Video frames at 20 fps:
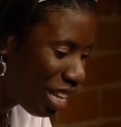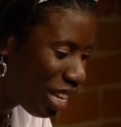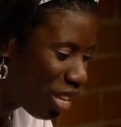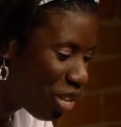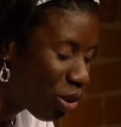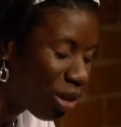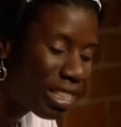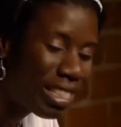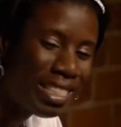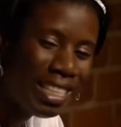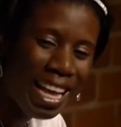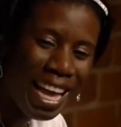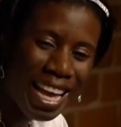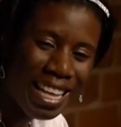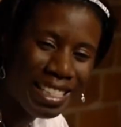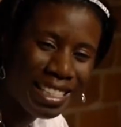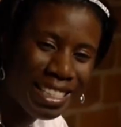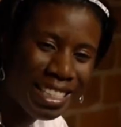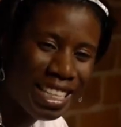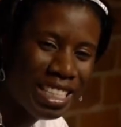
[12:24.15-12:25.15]
Your
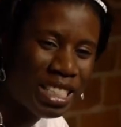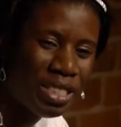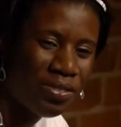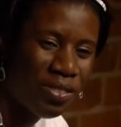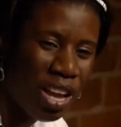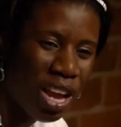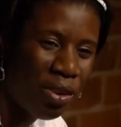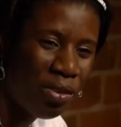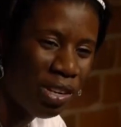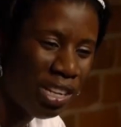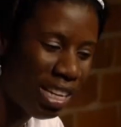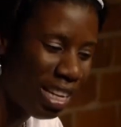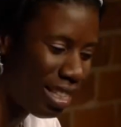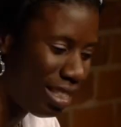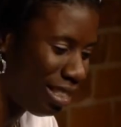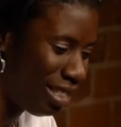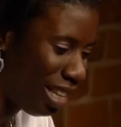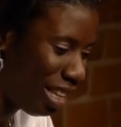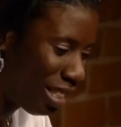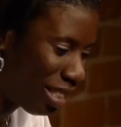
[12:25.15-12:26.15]
taste is very
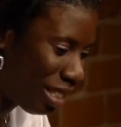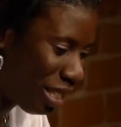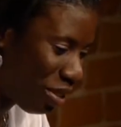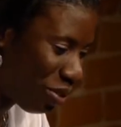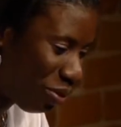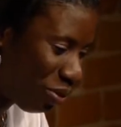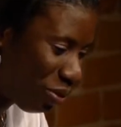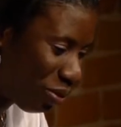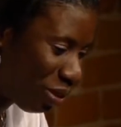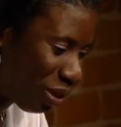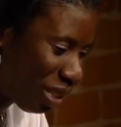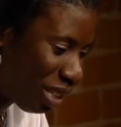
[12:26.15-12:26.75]
addictive.